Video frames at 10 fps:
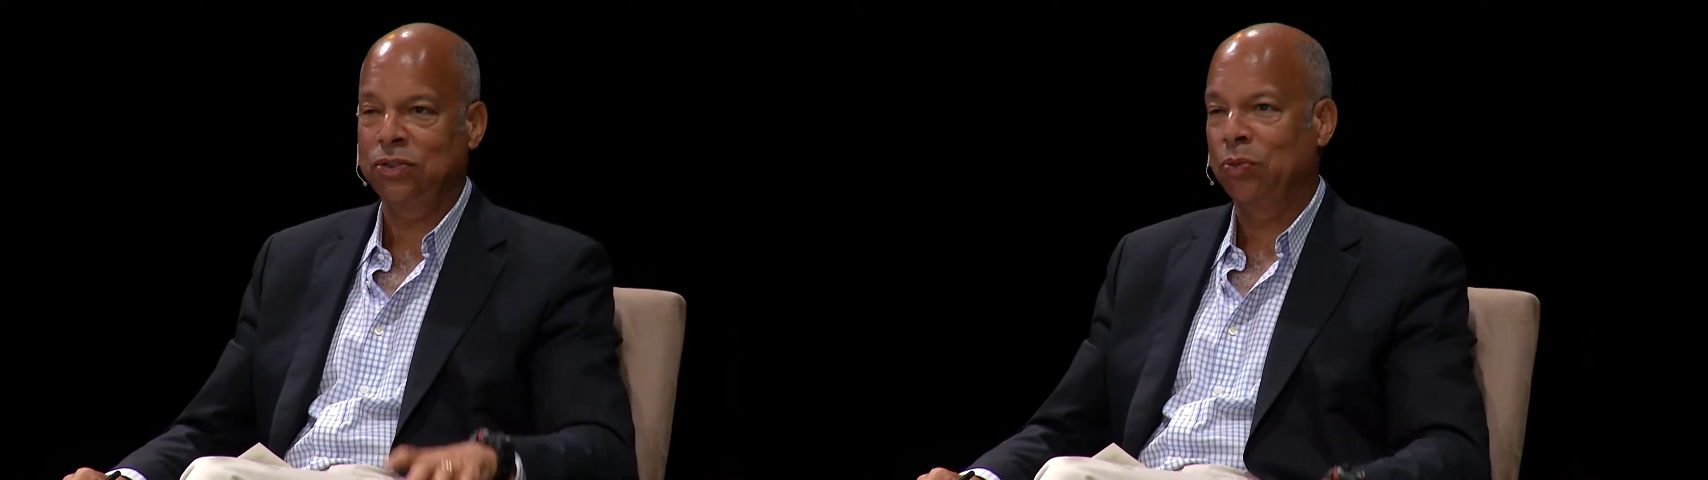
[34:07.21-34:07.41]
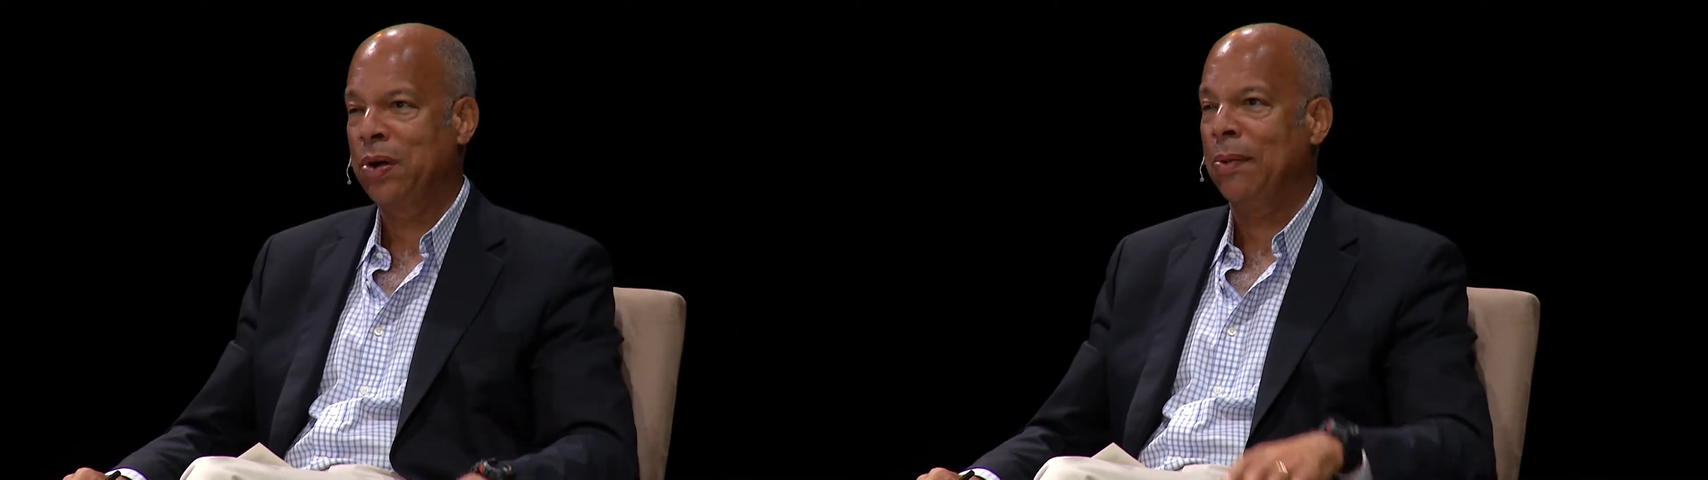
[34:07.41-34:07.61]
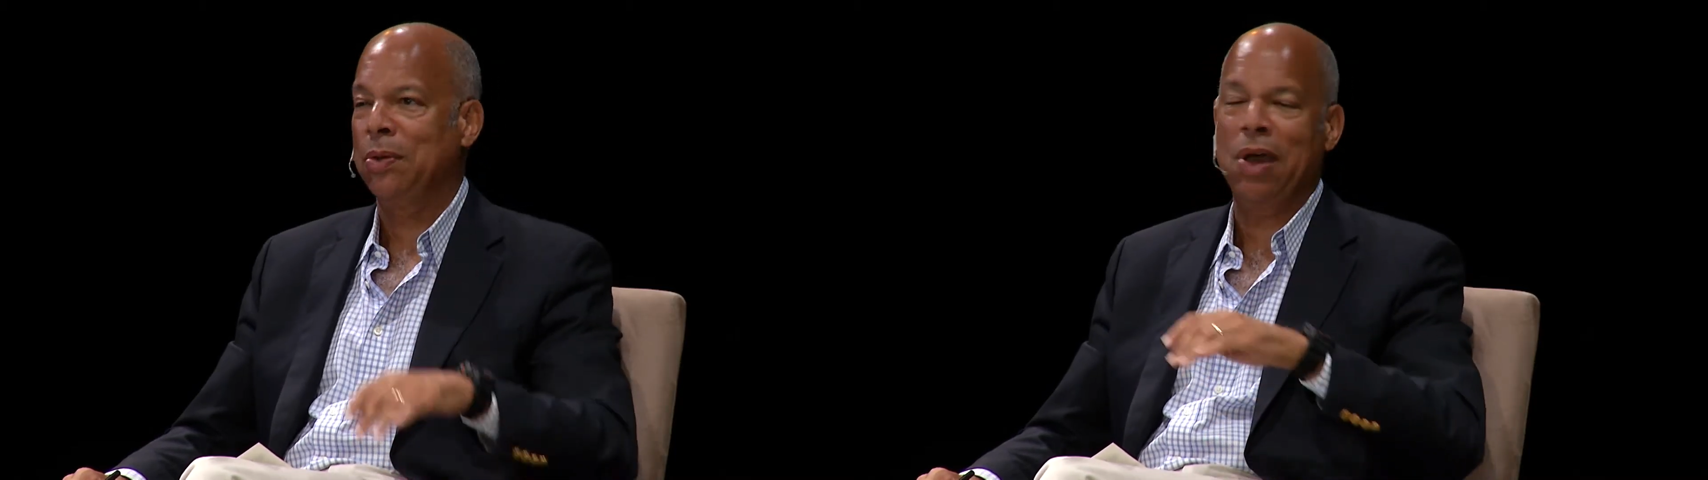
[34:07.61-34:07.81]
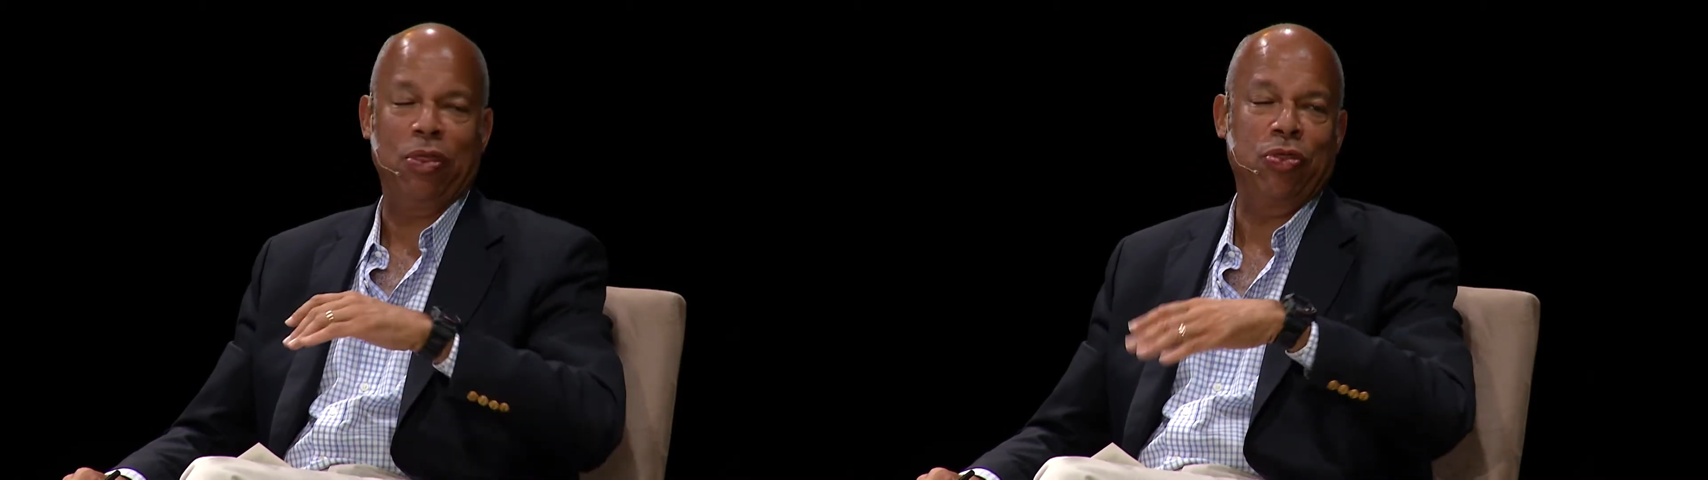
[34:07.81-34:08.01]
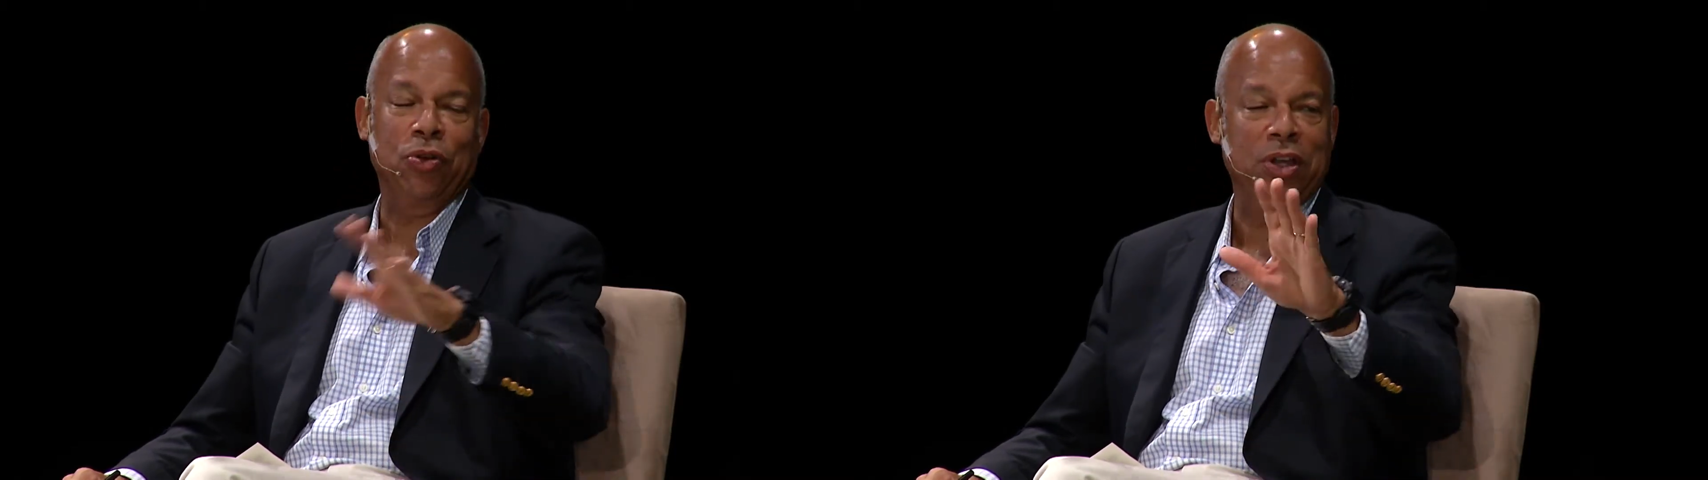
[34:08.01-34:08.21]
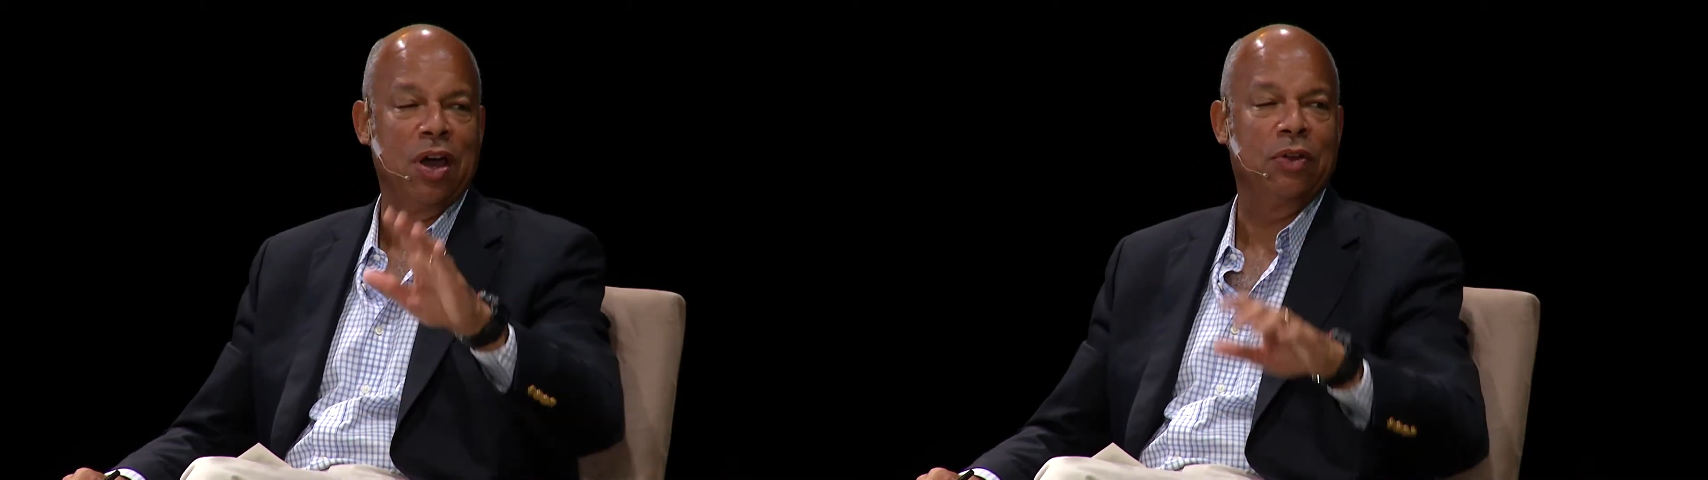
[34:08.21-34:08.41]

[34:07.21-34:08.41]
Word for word: there were probably about thirty